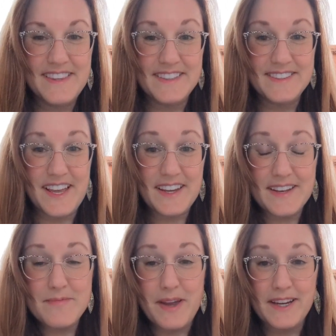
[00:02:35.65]
The
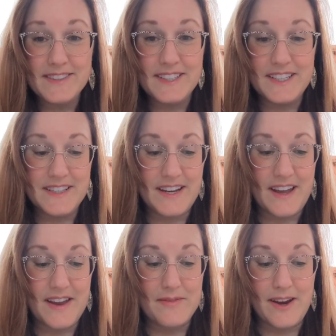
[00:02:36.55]
second magazine
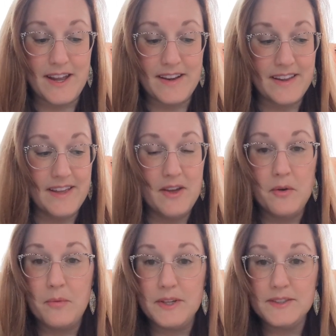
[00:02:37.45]
that I read
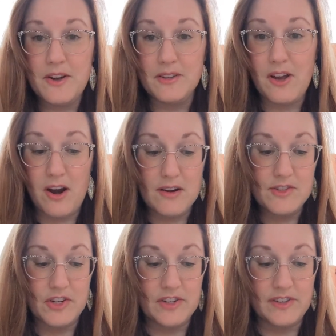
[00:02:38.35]
was called
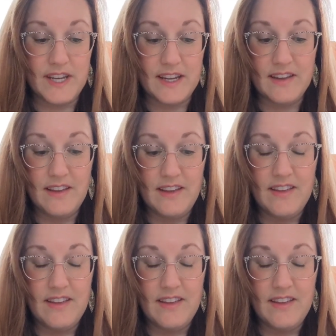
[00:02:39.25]
Art Journaling.